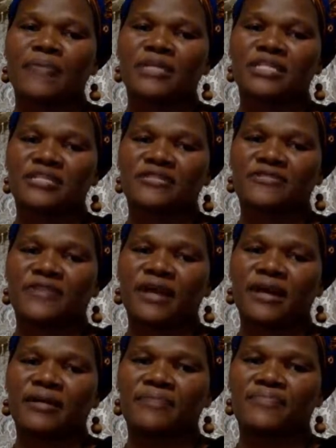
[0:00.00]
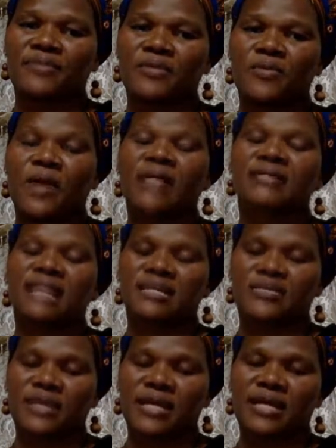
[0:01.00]
collaborative work
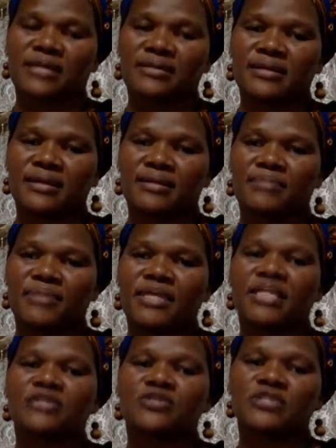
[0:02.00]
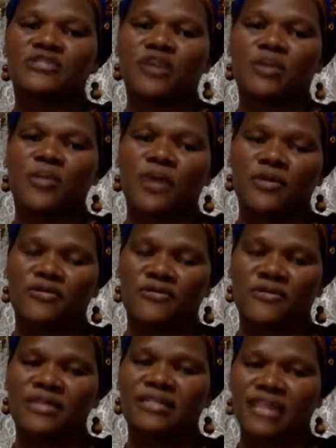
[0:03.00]
that we can begin to develop
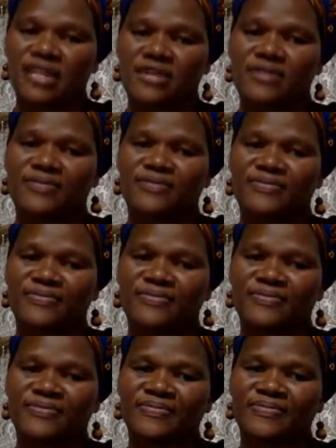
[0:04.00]
going forward. Thank you.